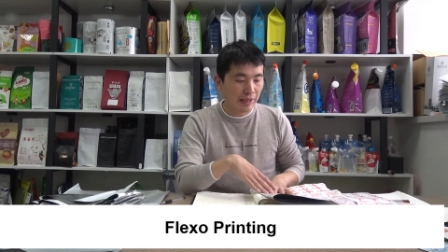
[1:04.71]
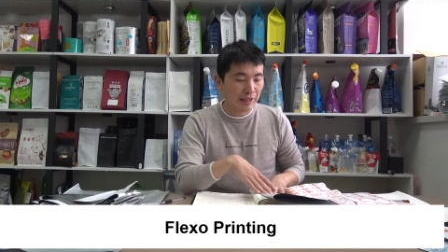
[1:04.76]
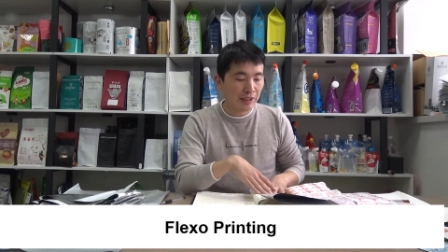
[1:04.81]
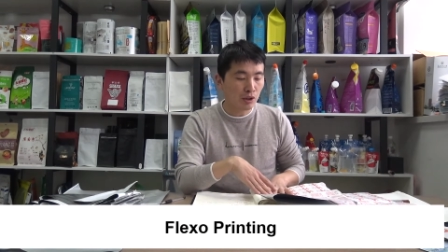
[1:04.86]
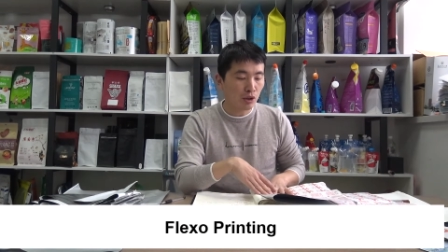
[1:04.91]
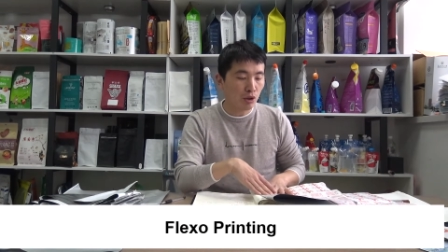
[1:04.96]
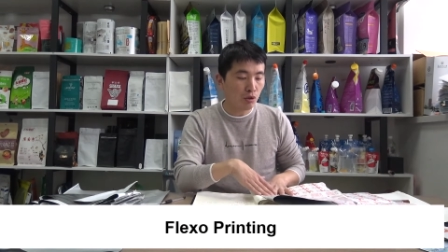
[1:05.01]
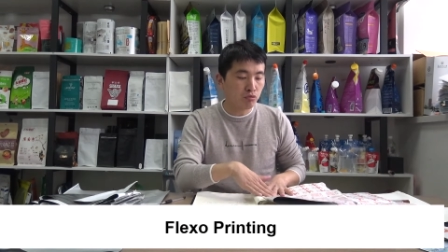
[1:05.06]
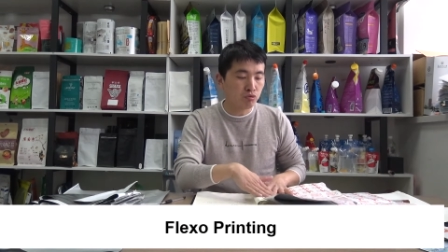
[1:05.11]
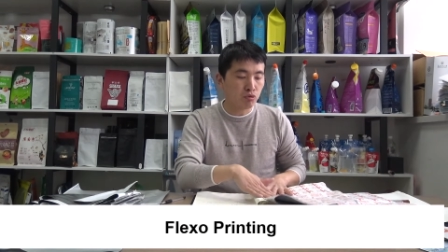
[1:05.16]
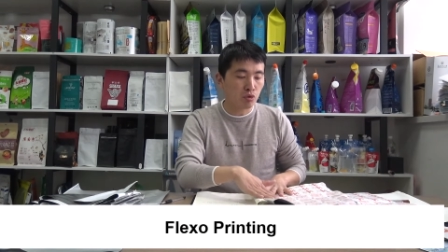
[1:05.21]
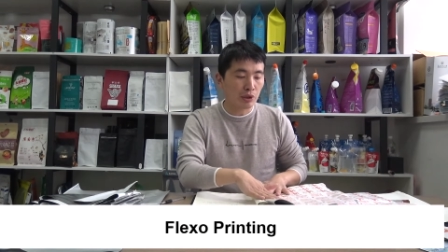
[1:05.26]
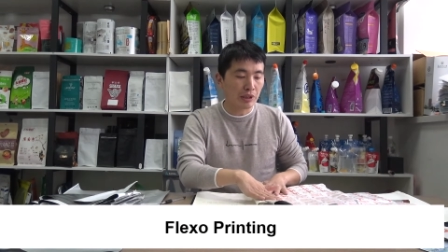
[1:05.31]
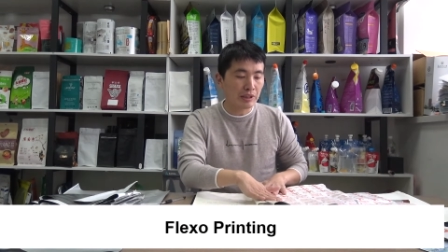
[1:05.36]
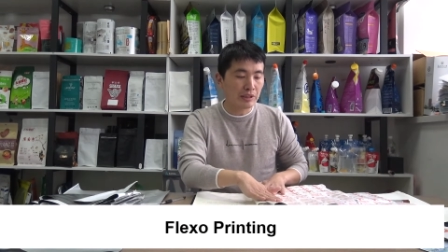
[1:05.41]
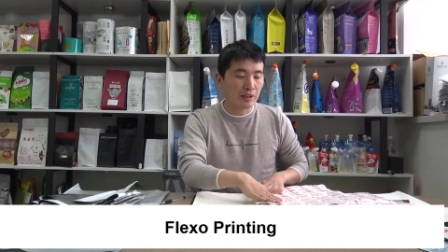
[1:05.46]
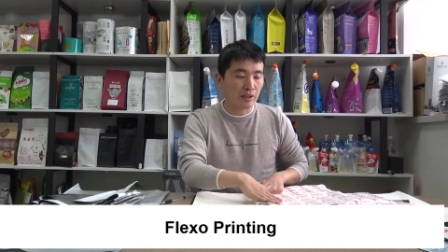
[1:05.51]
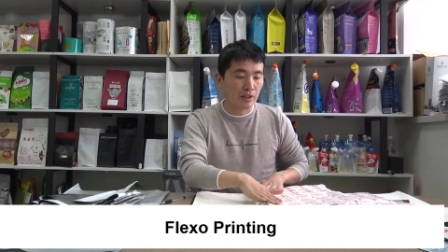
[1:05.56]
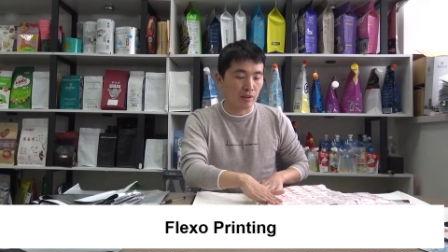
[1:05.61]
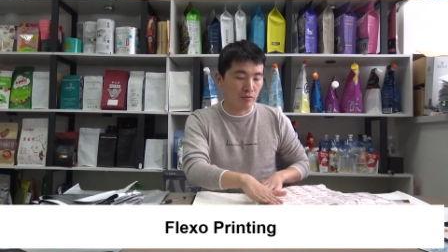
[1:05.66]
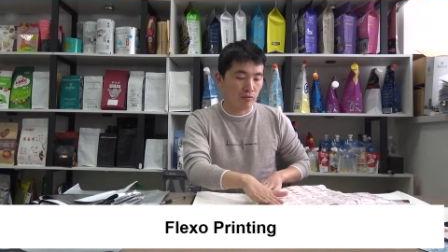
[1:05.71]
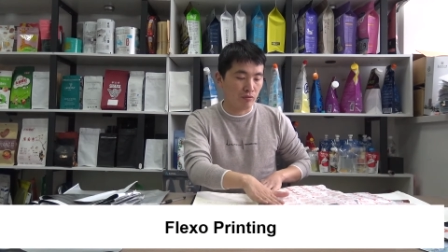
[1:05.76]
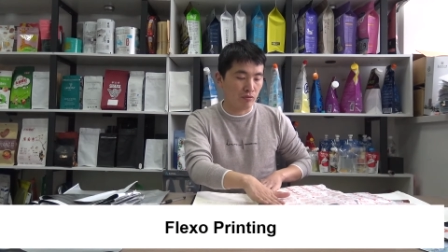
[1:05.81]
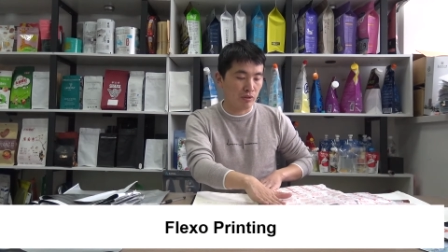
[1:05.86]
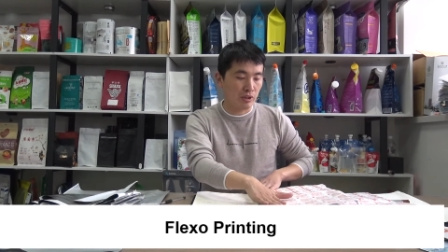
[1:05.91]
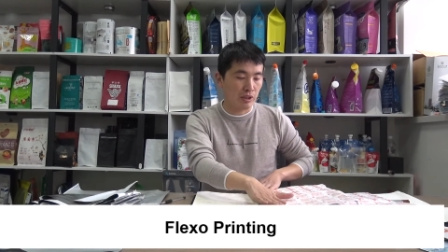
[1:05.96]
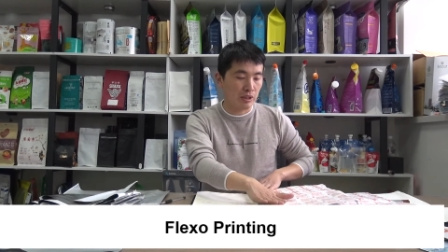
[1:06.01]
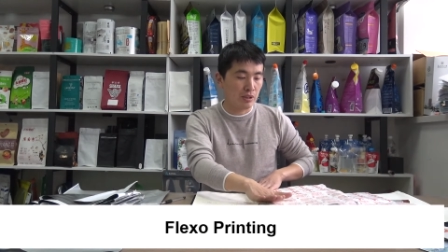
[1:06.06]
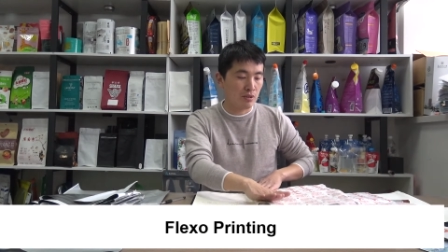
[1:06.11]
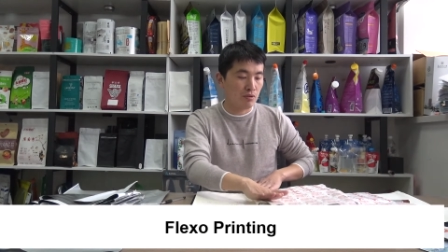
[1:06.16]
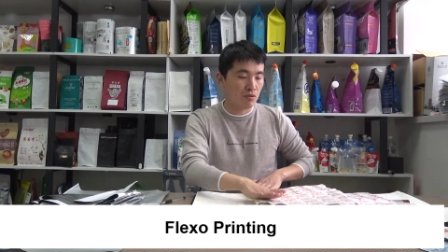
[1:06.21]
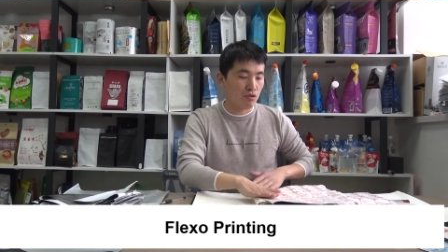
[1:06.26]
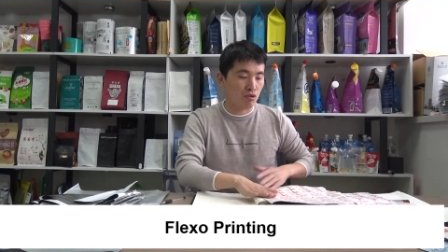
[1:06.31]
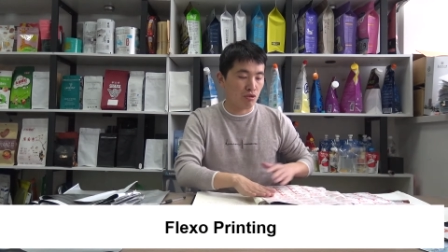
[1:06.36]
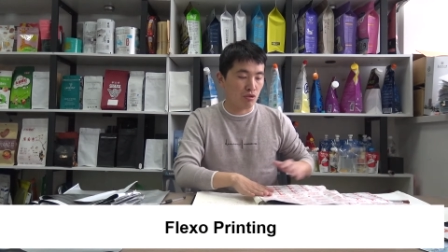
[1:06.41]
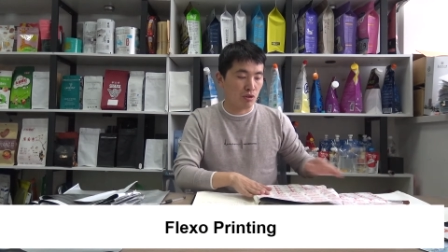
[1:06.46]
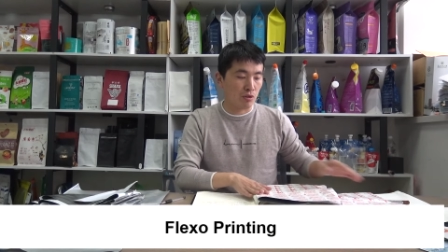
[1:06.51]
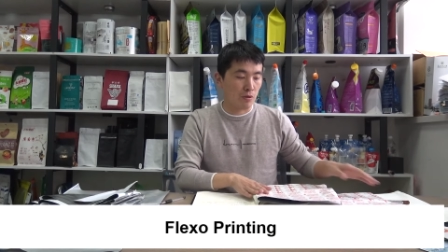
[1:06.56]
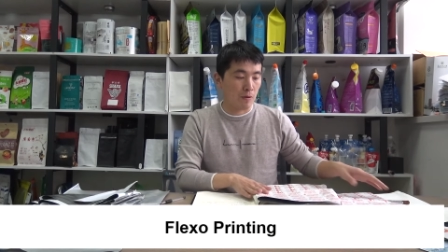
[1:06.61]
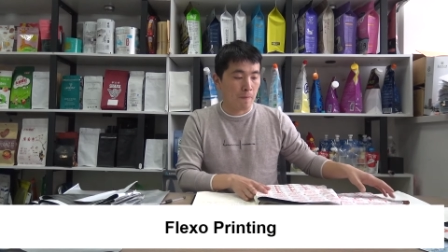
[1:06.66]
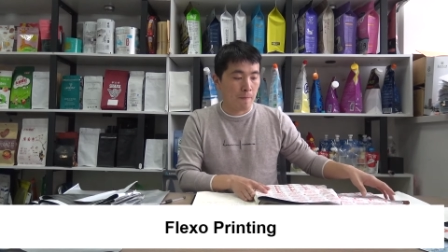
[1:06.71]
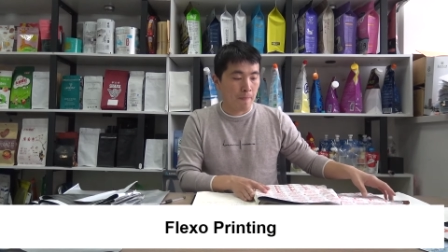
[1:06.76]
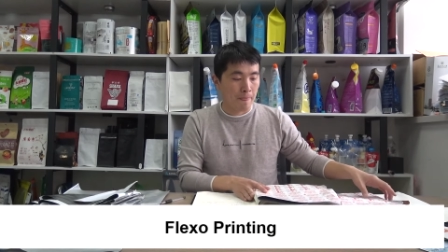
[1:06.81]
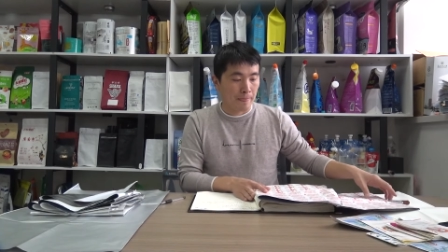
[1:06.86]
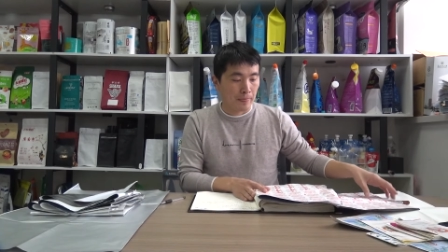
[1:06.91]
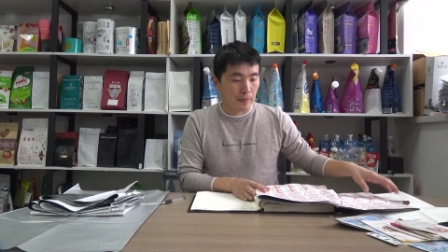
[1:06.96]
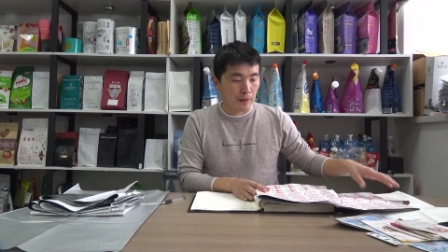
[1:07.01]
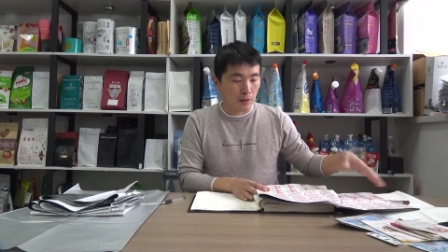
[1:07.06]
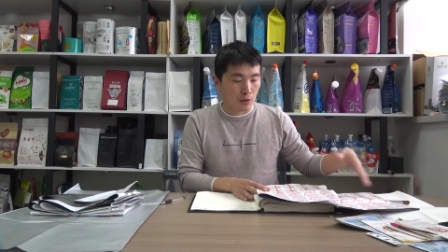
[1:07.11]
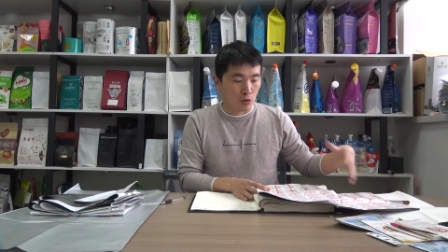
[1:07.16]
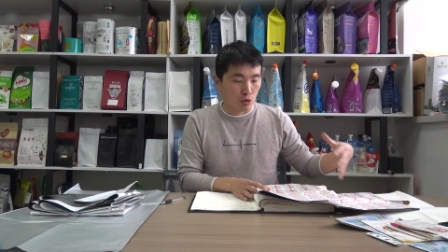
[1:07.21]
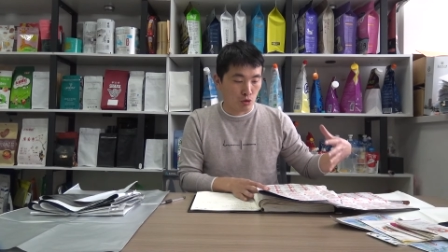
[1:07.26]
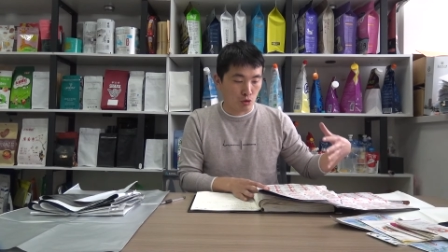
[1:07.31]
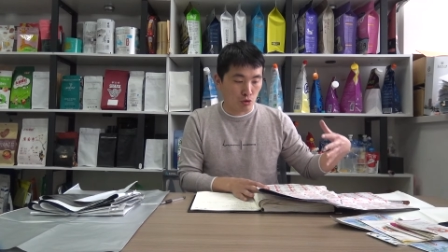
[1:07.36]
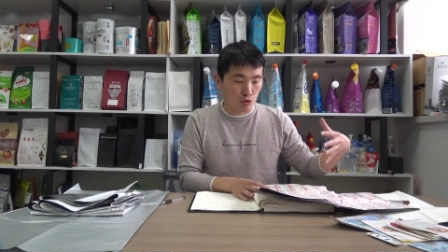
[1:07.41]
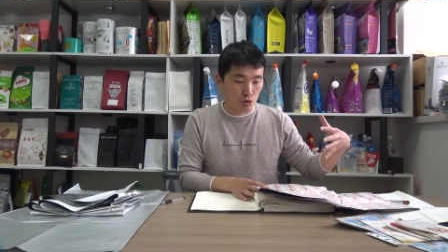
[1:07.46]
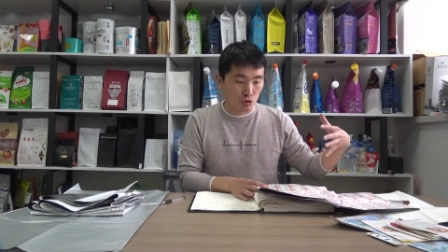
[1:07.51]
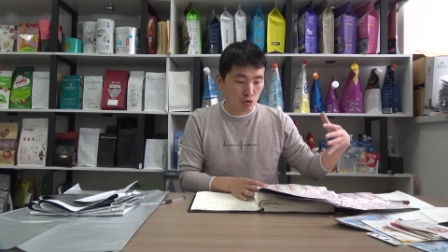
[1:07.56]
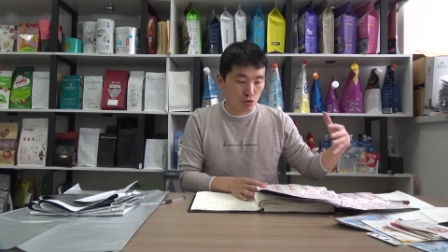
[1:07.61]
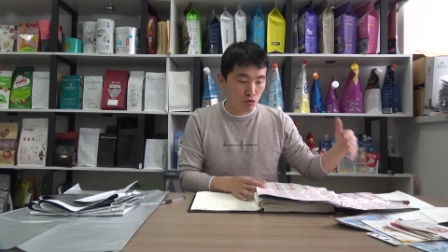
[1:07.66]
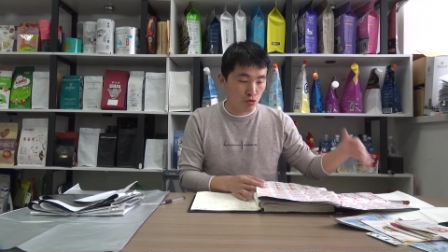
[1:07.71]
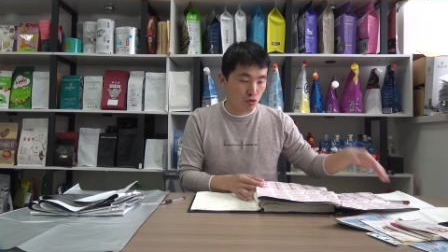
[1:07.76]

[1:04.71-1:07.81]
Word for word: eco-friendly with uh, uh,